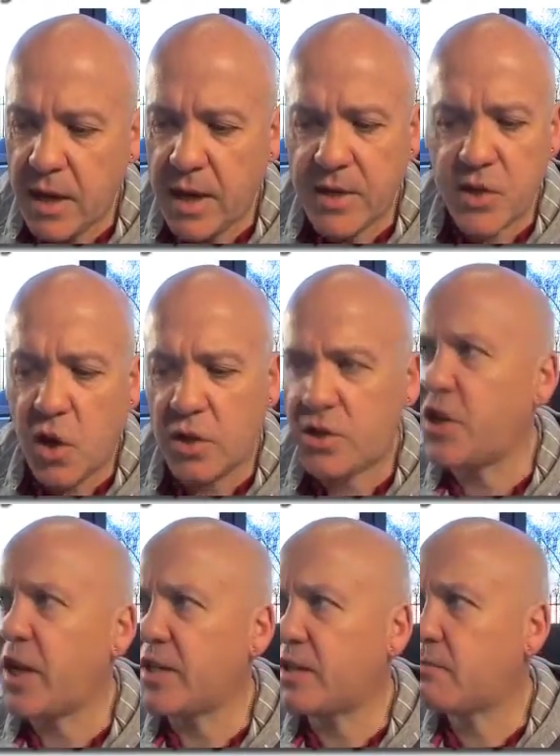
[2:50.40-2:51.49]
it's not
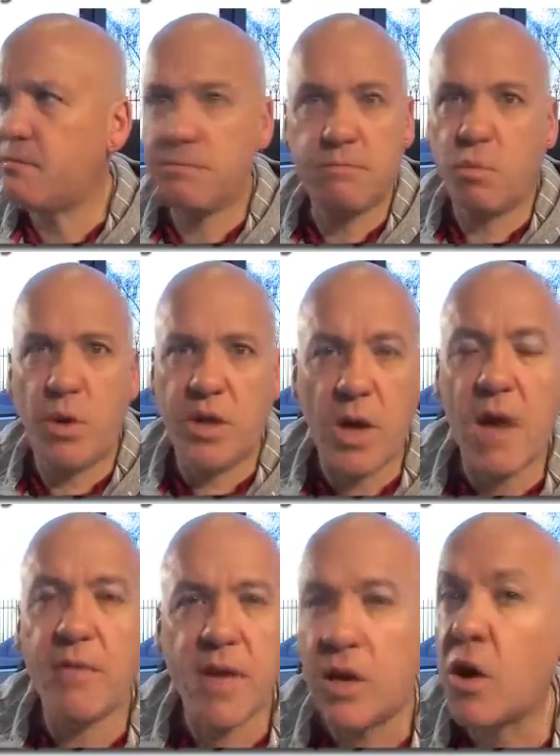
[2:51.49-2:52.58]
just whether you
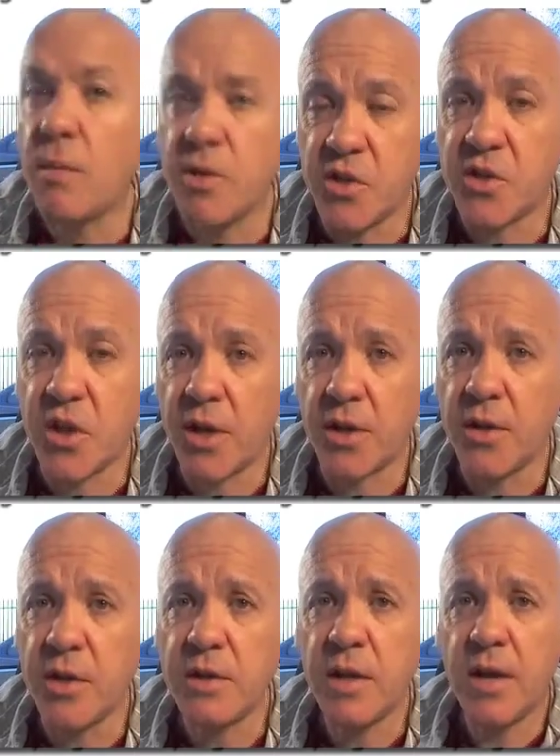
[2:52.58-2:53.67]
have an e-commerce site or
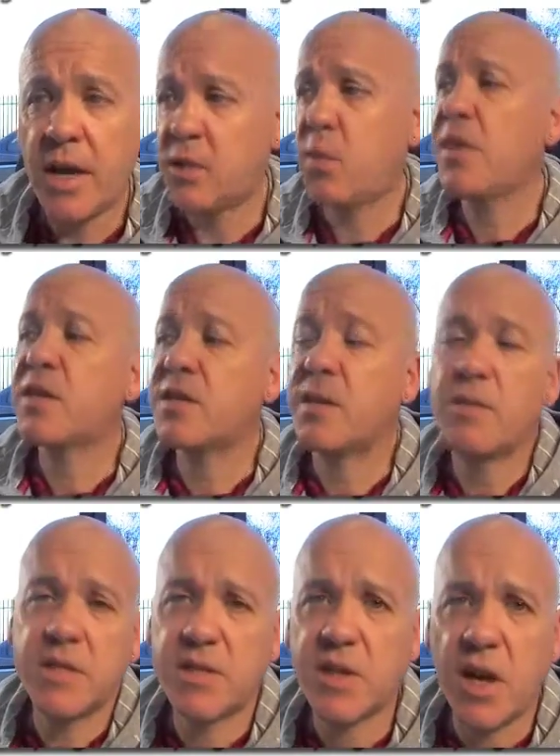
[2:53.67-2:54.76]
not. It's whether
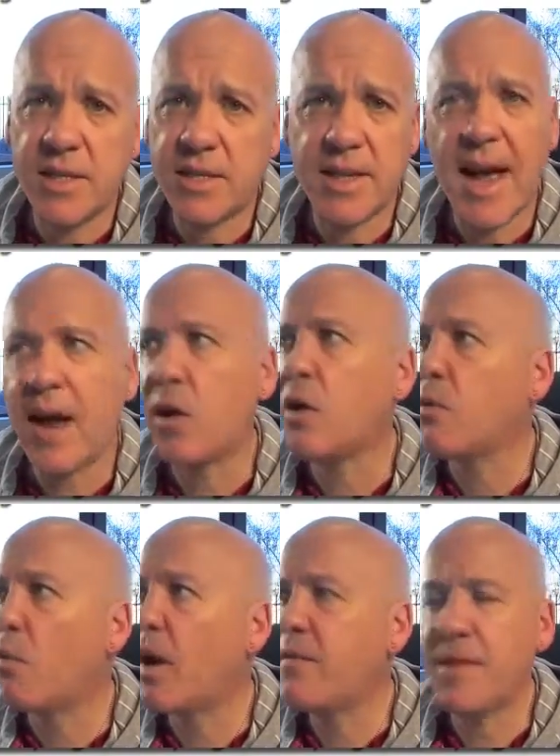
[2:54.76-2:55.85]
someone decides to hang on
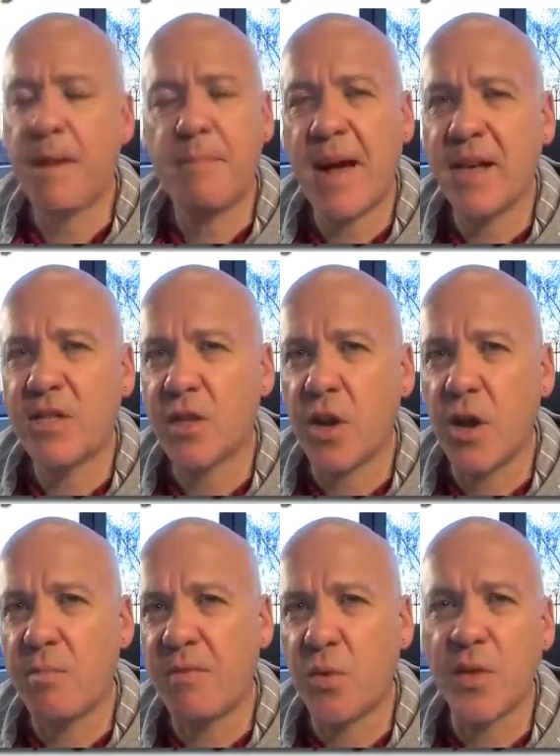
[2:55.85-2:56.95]
and wait for that page to
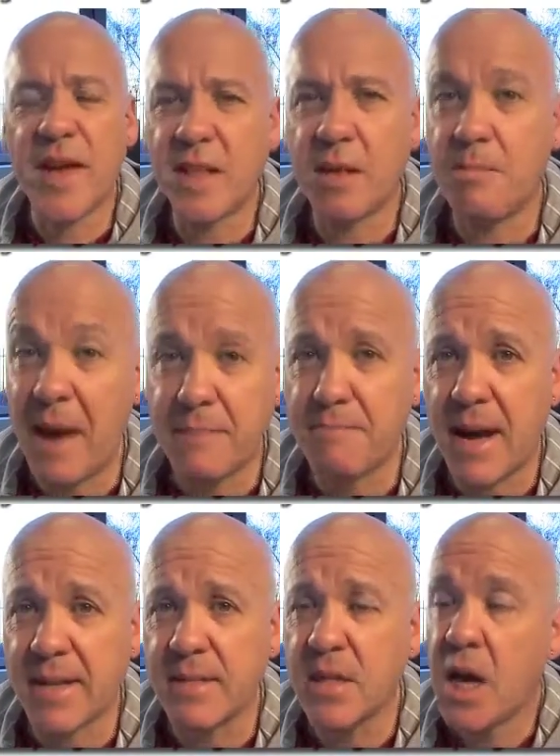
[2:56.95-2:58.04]
load before they hit the back
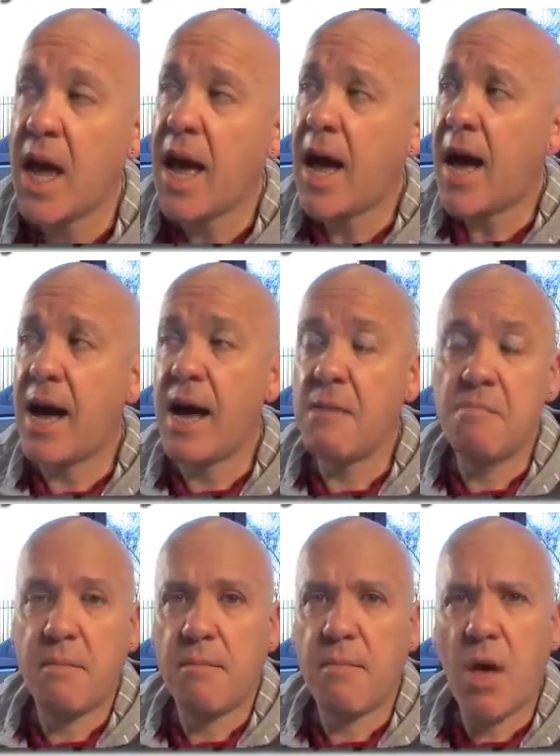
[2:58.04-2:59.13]
button
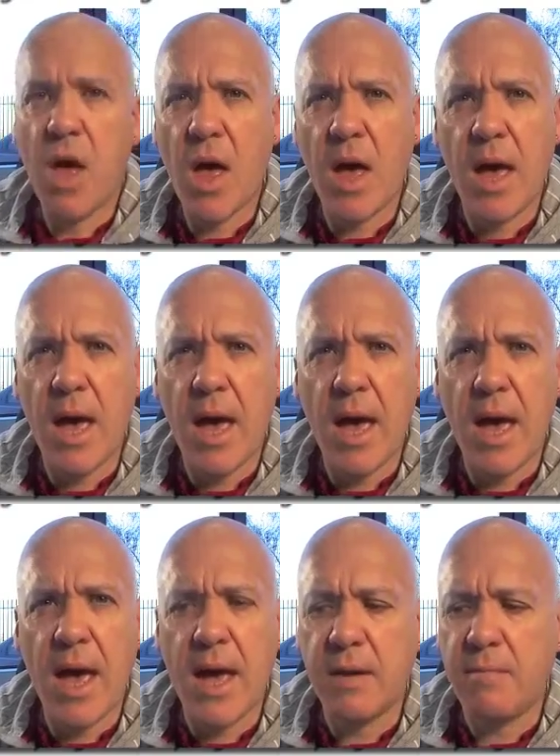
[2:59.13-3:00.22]
um,
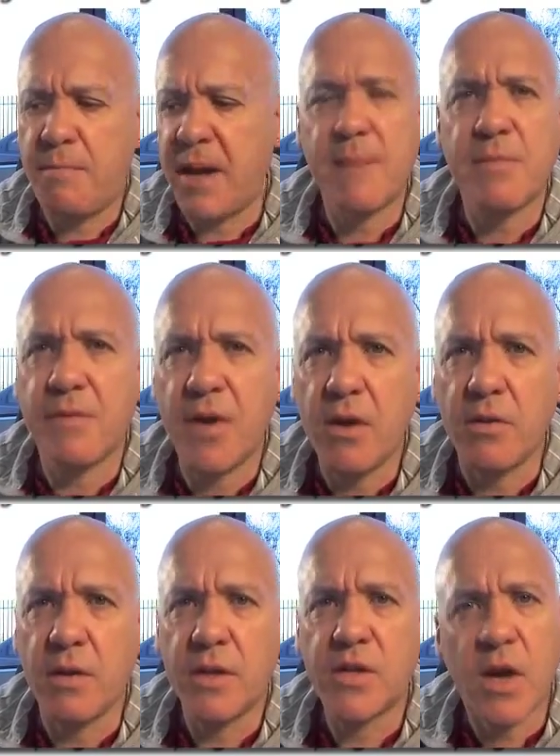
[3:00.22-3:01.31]
and pick up the
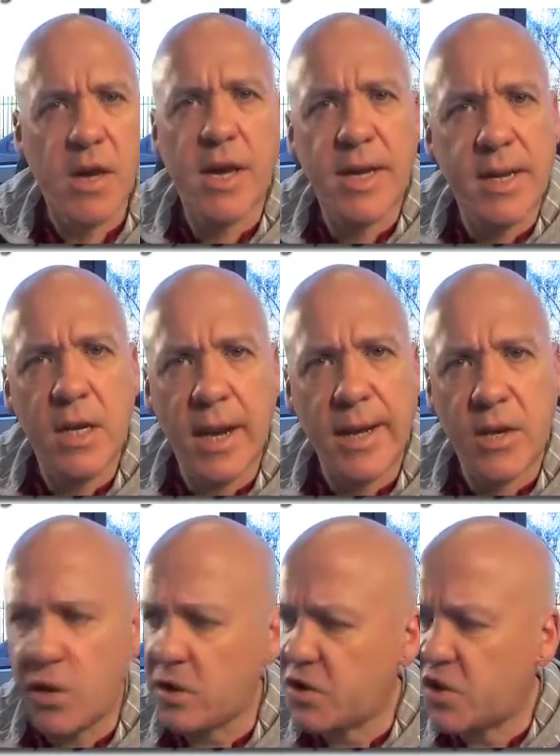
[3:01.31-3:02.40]
phone. So it,
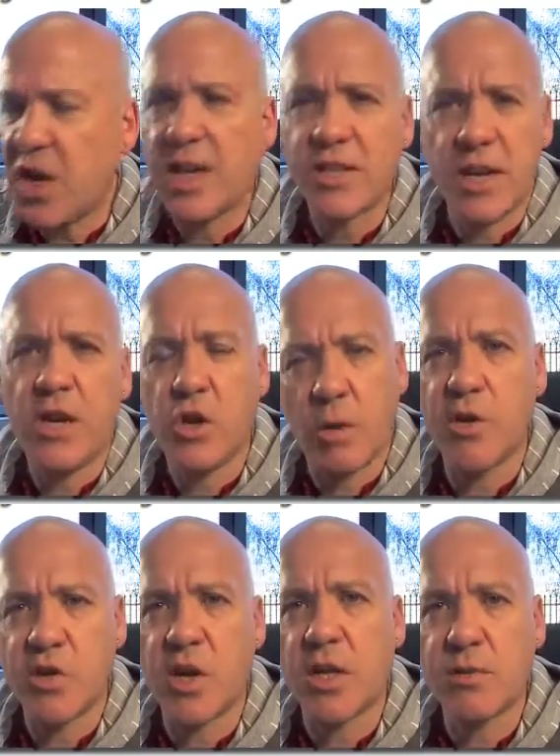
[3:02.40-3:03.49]
it's not just
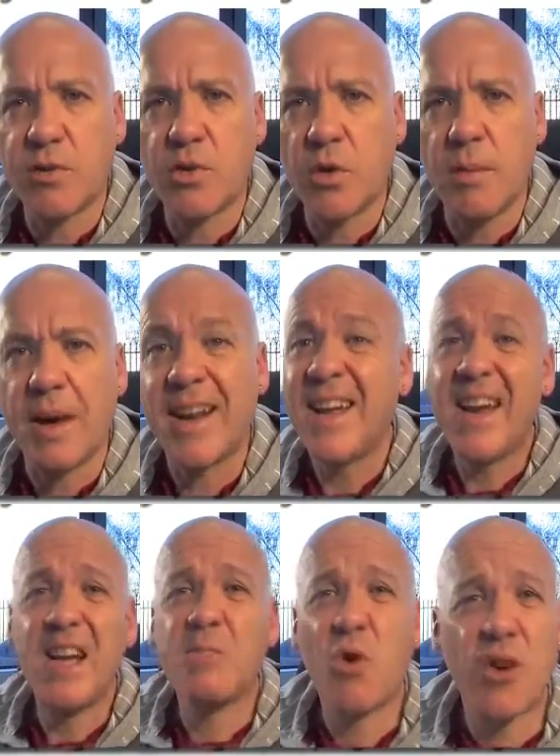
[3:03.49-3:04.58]
e-commerce sites we're talking about.
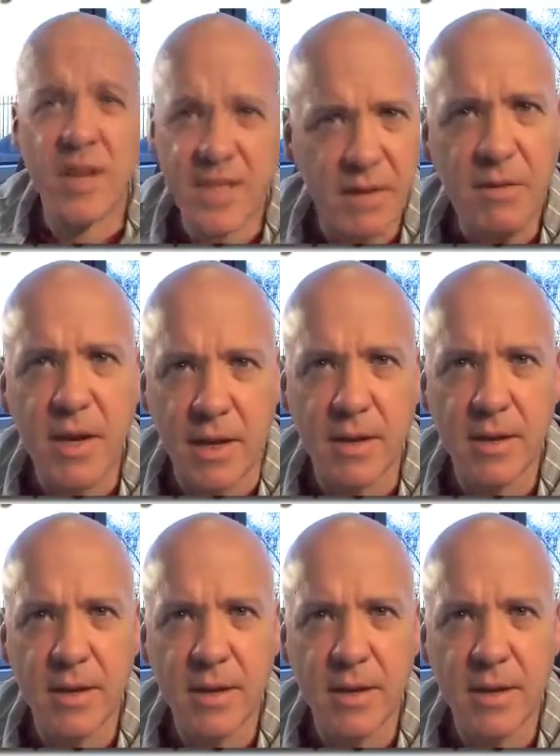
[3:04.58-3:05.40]
It's productivity.